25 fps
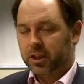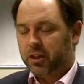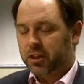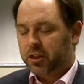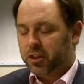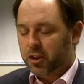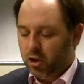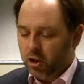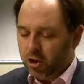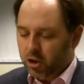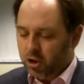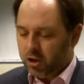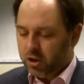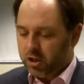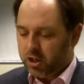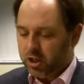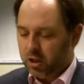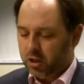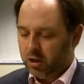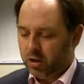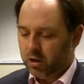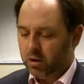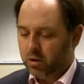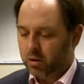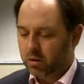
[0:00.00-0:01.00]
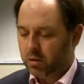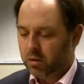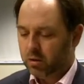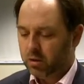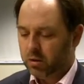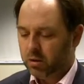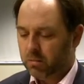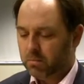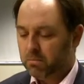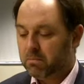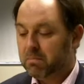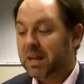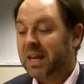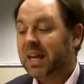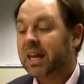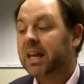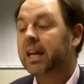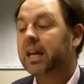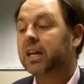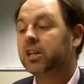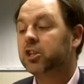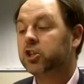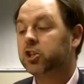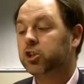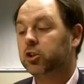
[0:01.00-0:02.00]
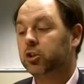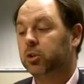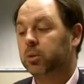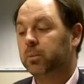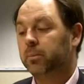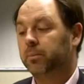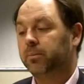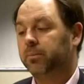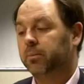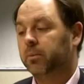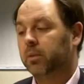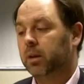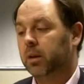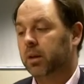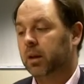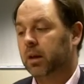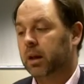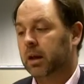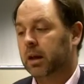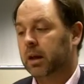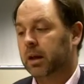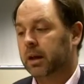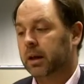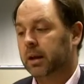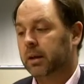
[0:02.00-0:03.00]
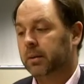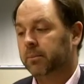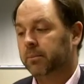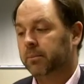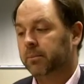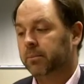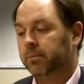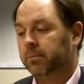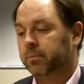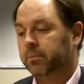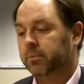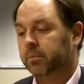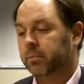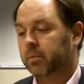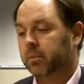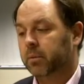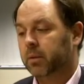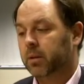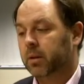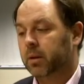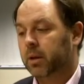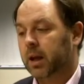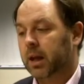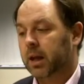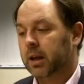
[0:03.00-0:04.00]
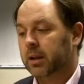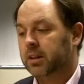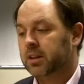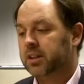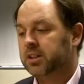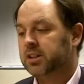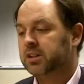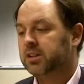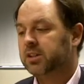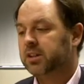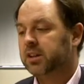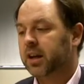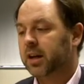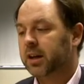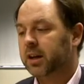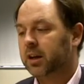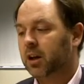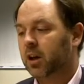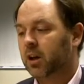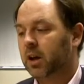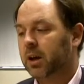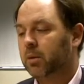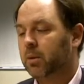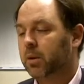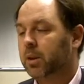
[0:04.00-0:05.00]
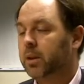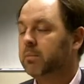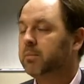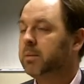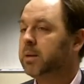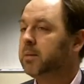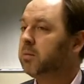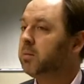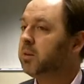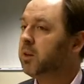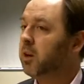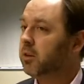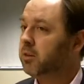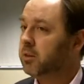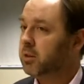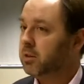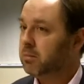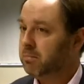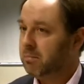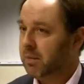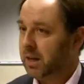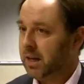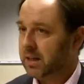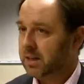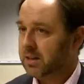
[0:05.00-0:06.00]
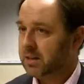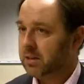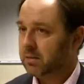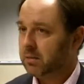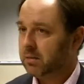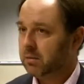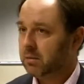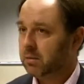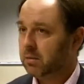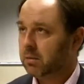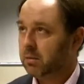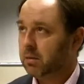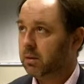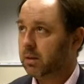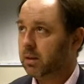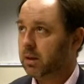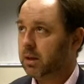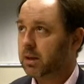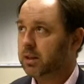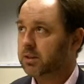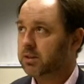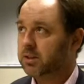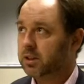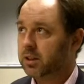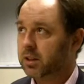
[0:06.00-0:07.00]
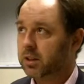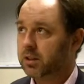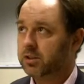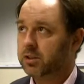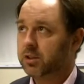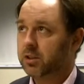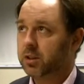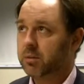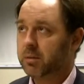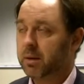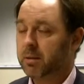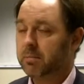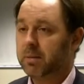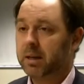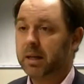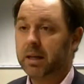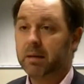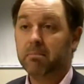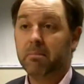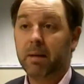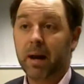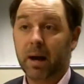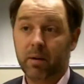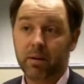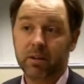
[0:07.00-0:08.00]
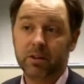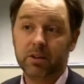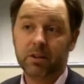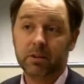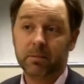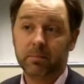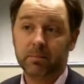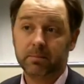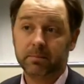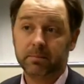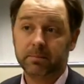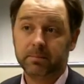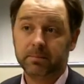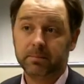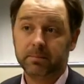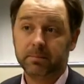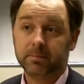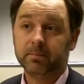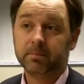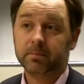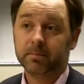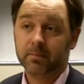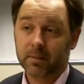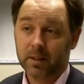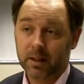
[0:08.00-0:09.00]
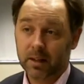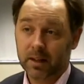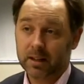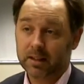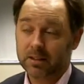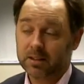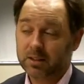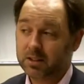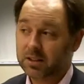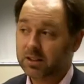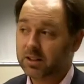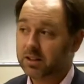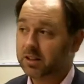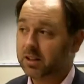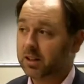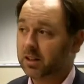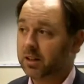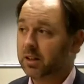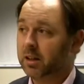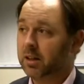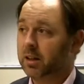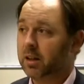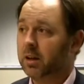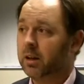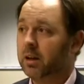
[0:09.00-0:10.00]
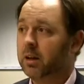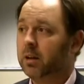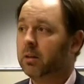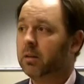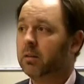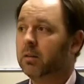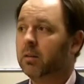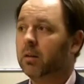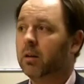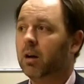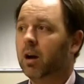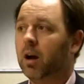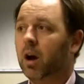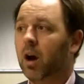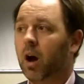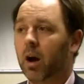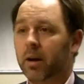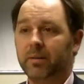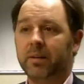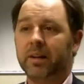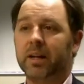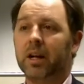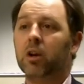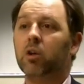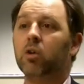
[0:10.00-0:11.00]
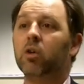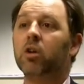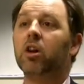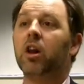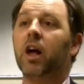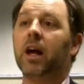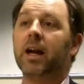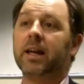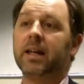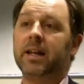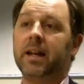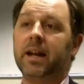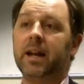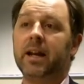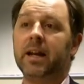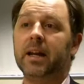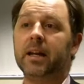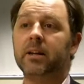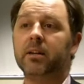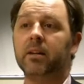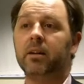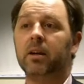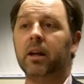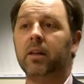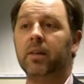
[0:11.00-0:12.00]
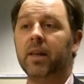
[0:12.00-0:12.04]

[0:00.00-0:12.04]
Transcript: The third big issue, and this is an underlying one that people don't admit, is the concern about being embarrassed. It's the, I'm going to look like an idiot.